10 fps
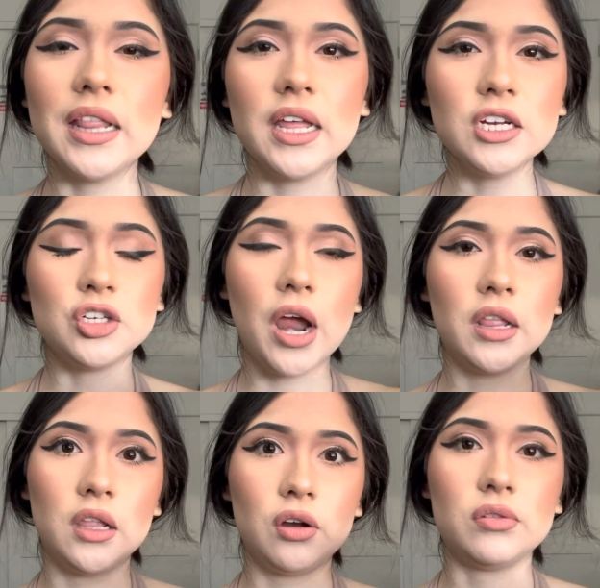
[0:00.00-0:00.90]
let it dry a
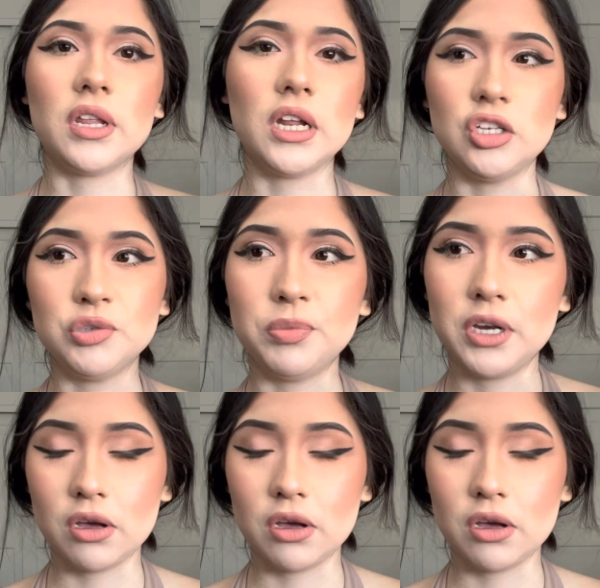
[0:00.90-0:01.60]
little and then I just put it